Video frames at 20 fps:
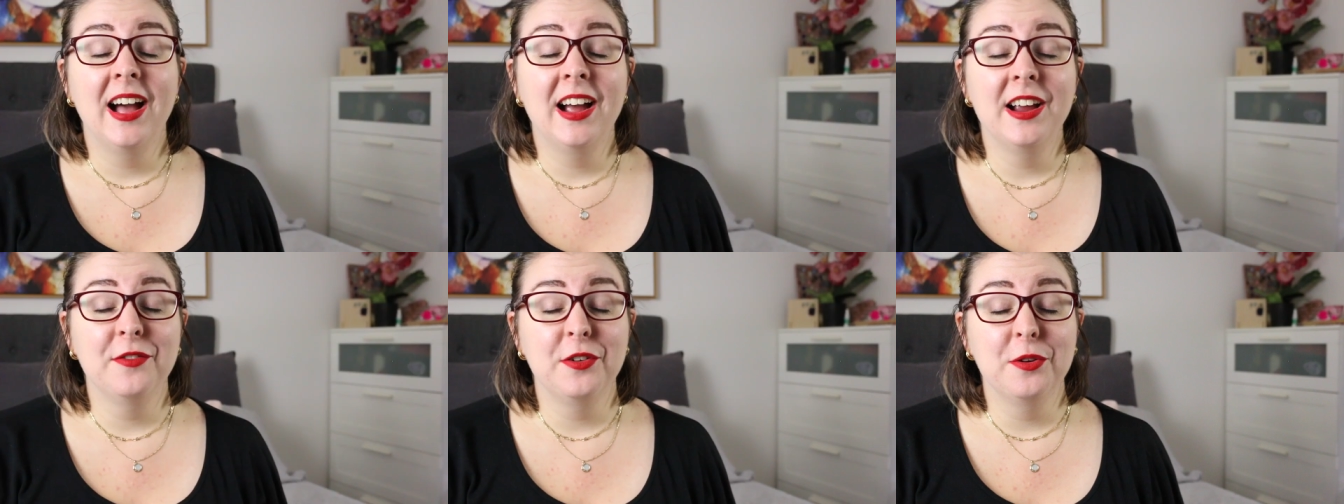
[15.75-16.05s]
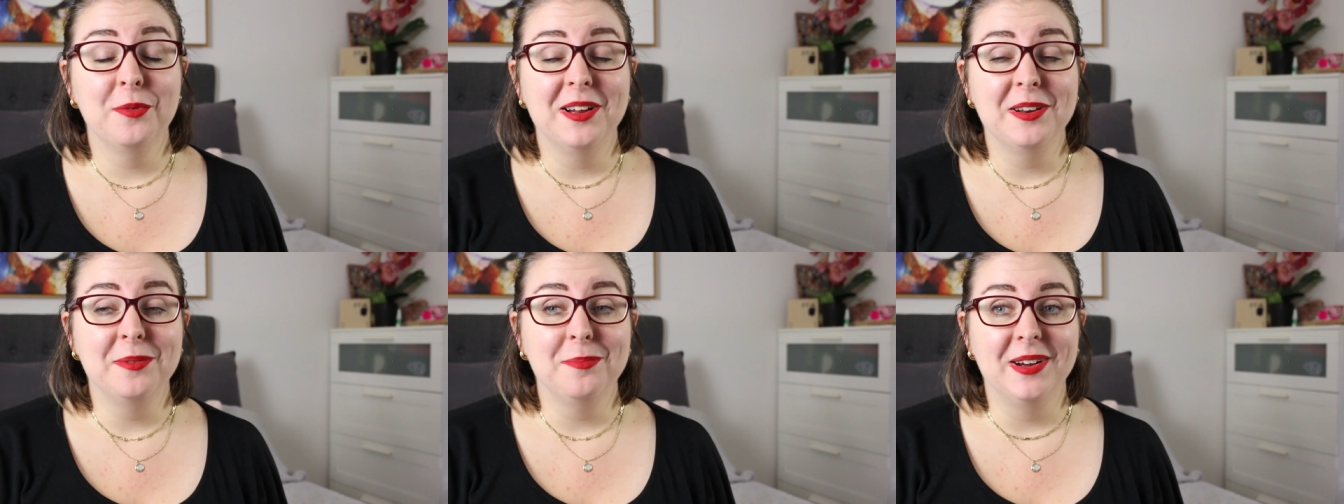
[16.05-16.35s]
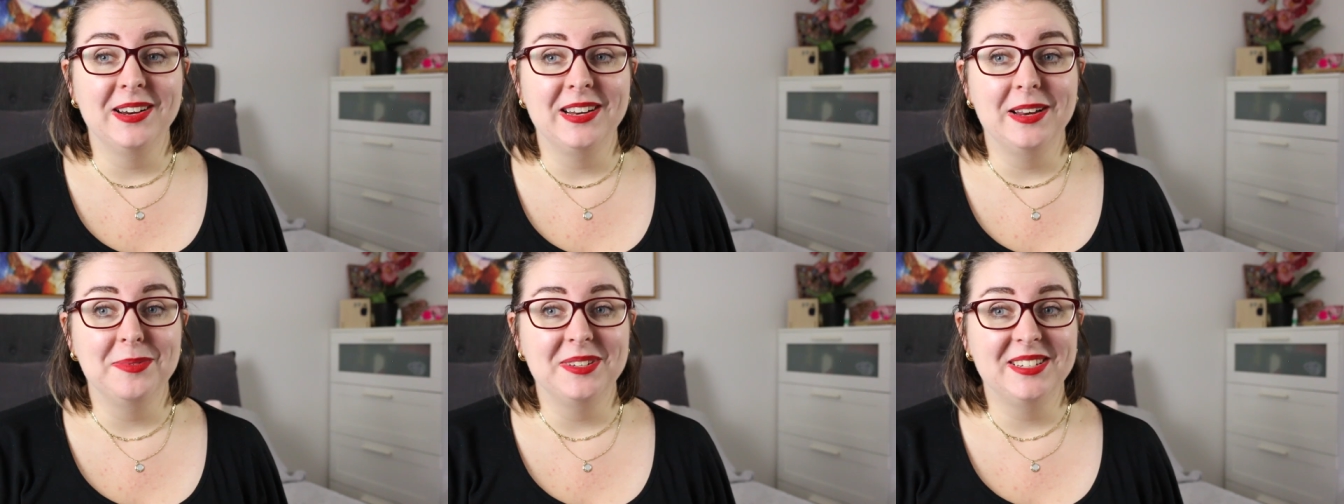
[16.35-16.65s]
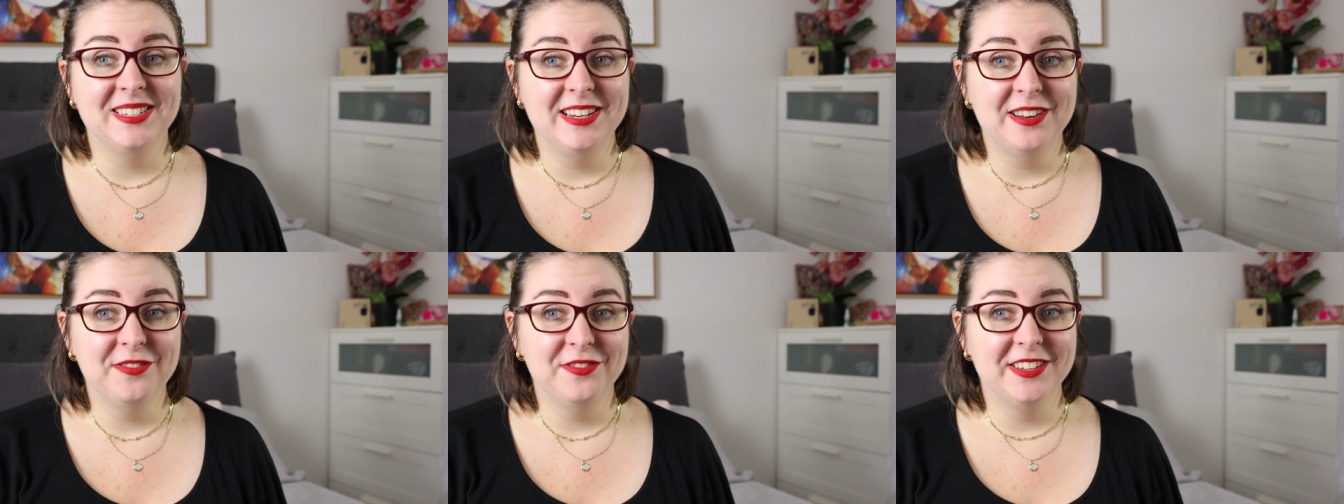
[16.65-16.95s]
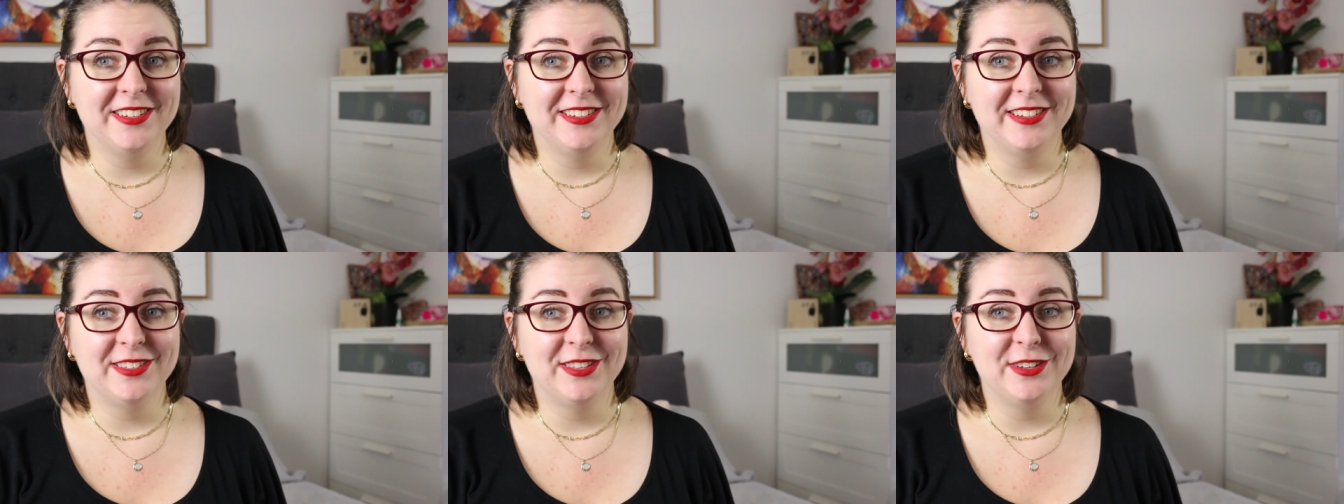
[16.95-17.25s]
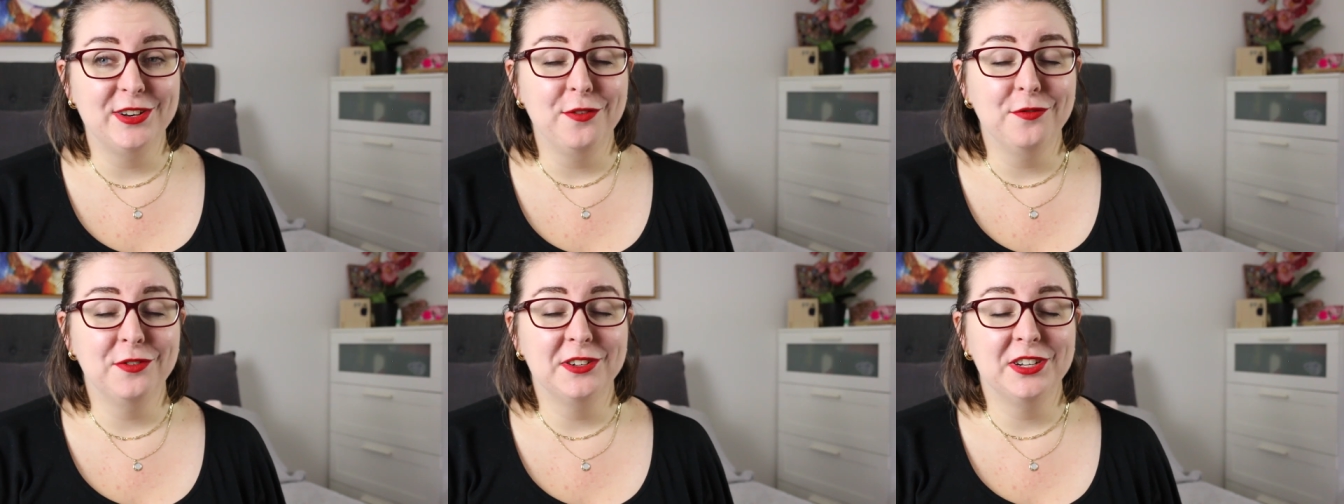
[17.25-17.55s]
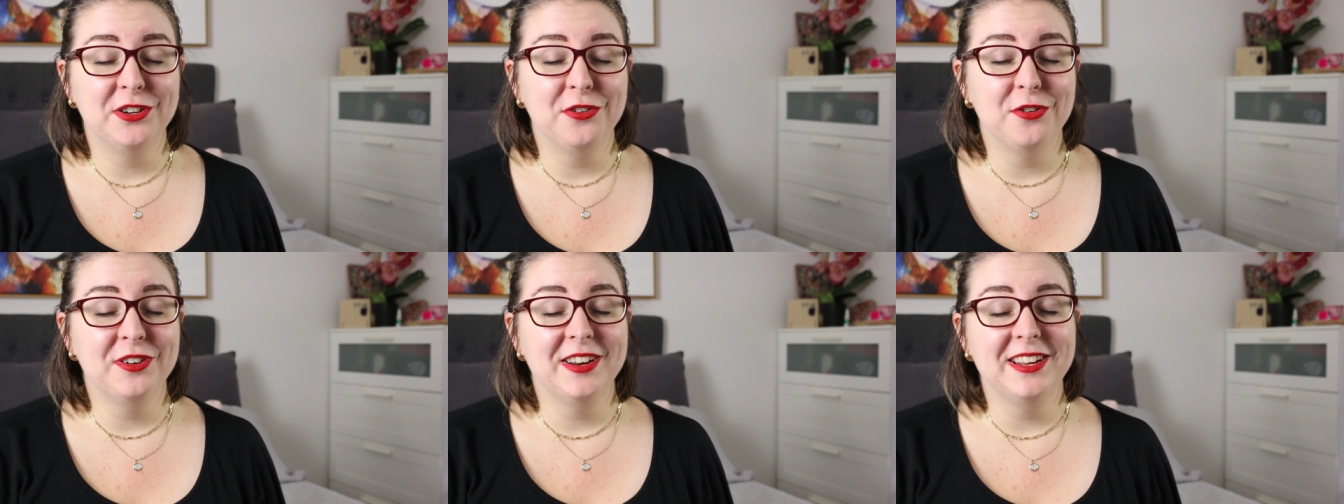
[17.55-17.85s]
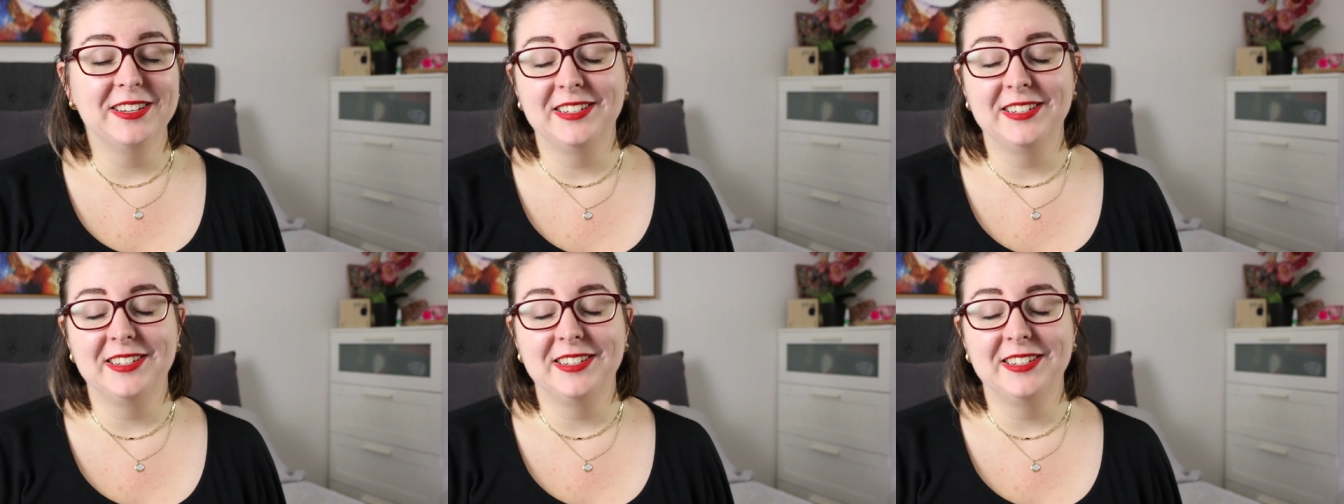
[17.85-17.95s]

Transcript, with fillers: Hi everyone, my name is Dev, this is the Novelty Corner,